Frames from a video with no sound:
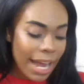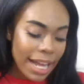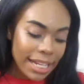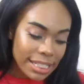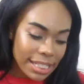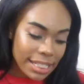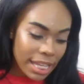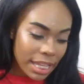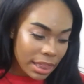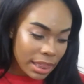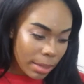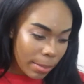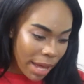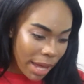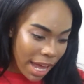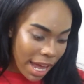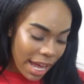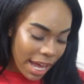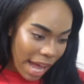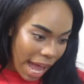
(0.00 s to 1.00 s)
Next in the
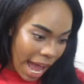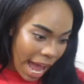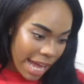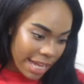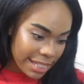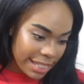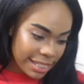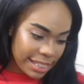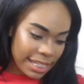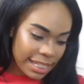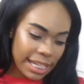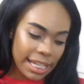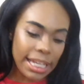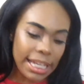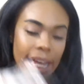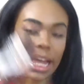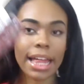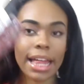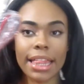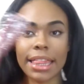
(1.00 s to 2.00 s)
bay, I
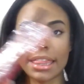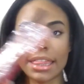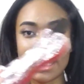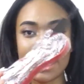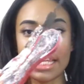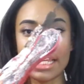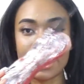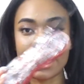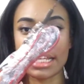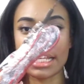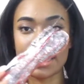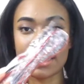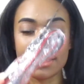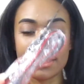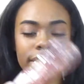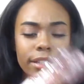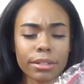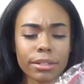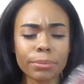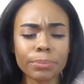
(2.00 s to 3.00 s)
see
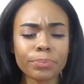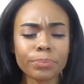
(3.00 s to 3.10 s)
these.